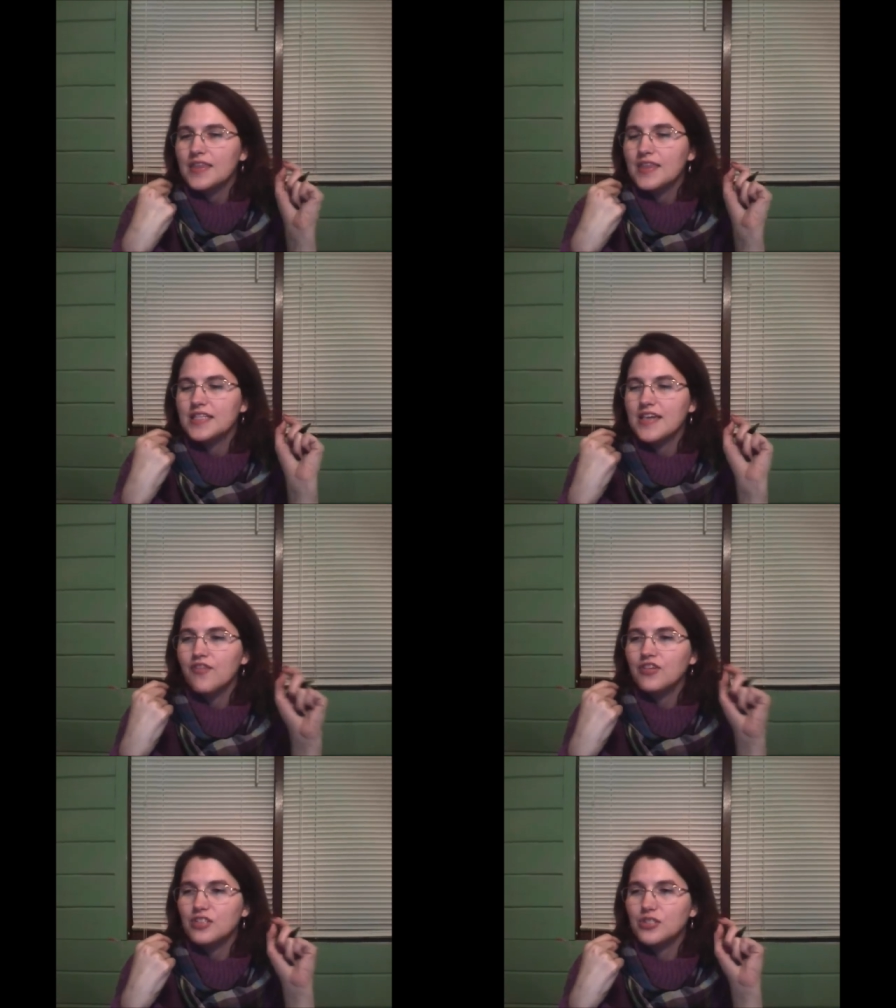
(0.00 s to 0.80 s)
The
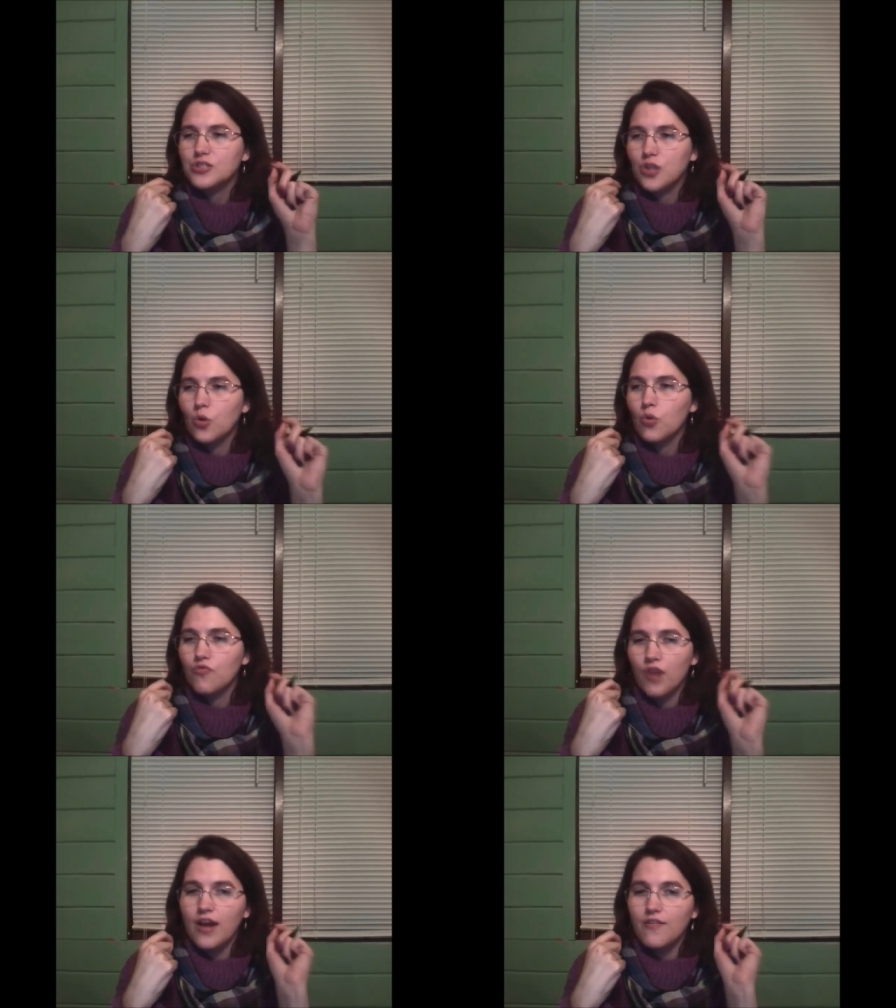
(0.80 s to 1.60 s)
difference is so
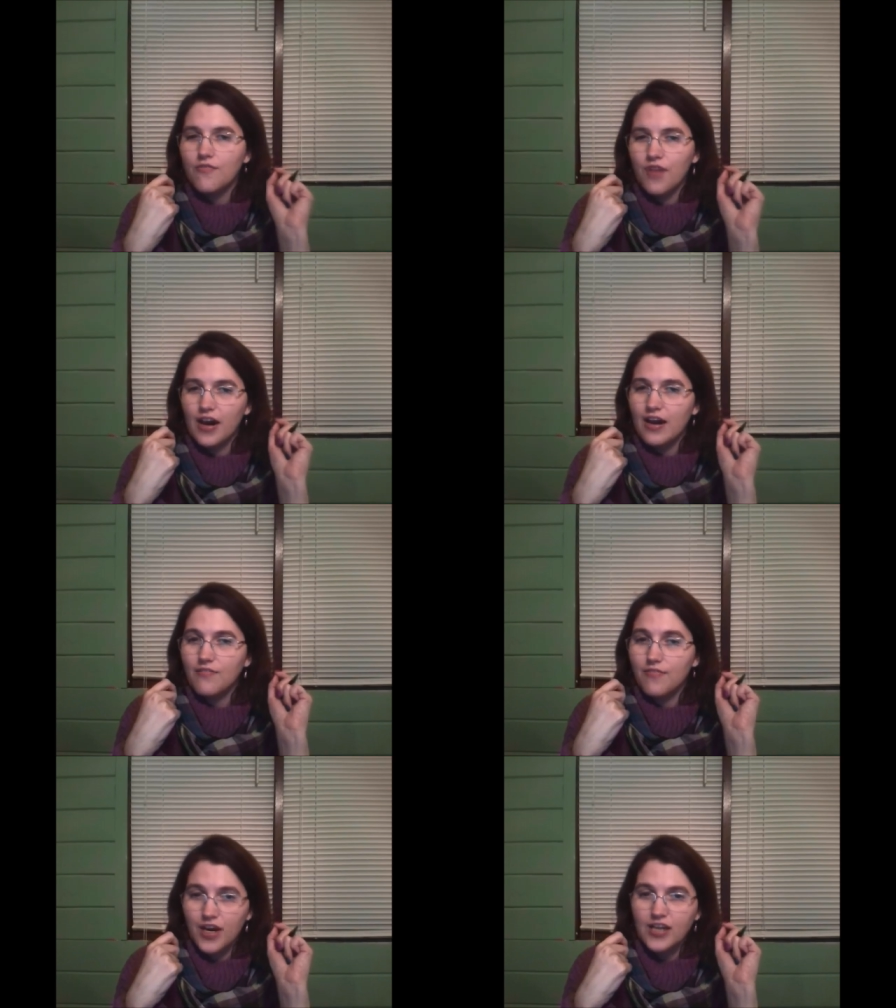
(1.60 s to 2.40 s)
very, very,
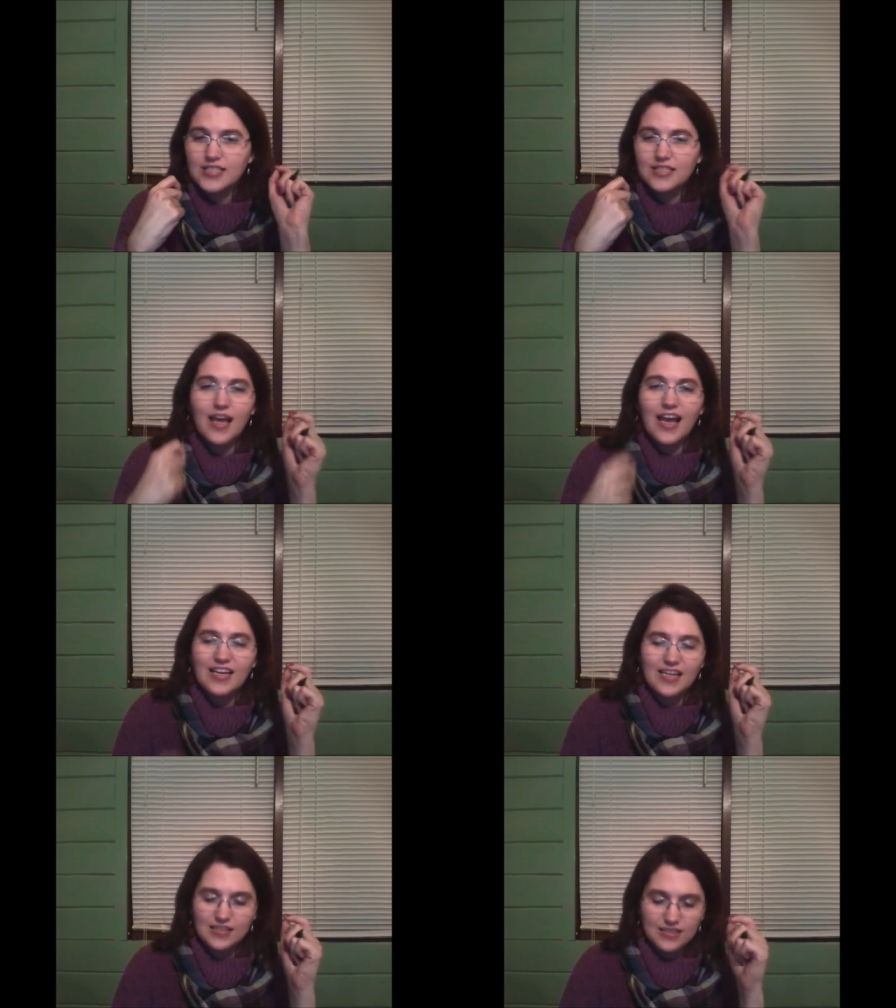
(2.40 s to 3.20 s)
very slight.
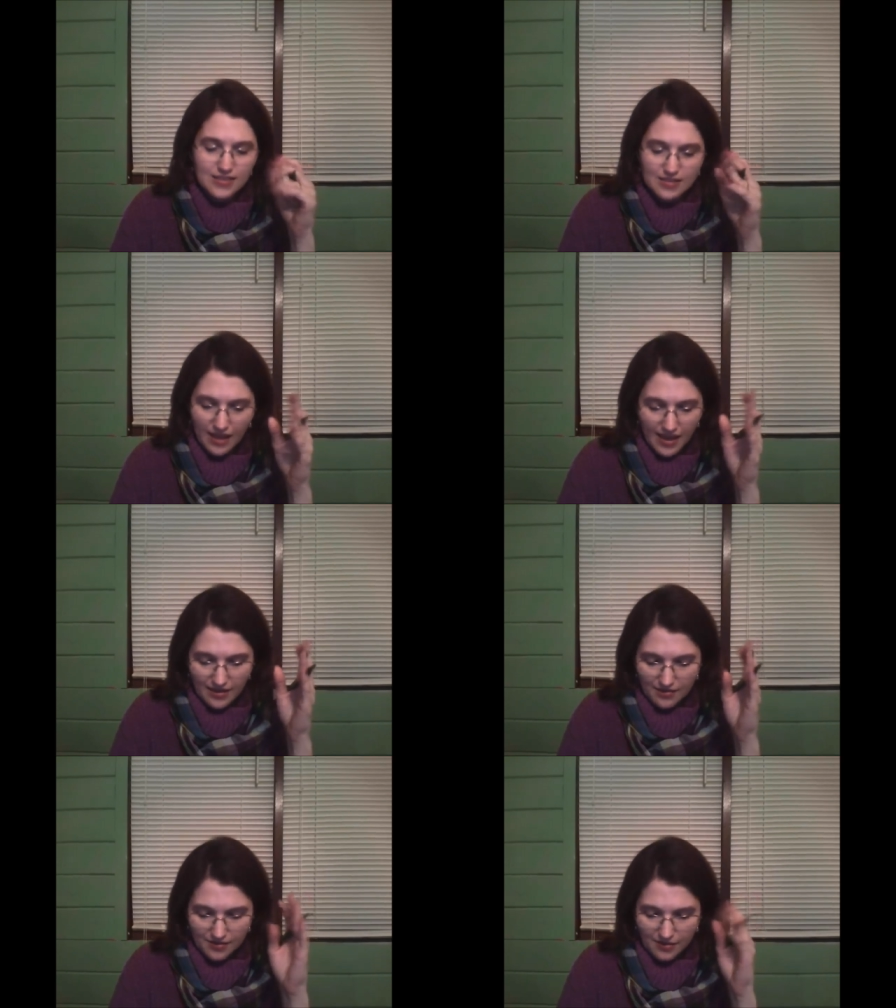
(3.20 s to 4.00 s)
It's like,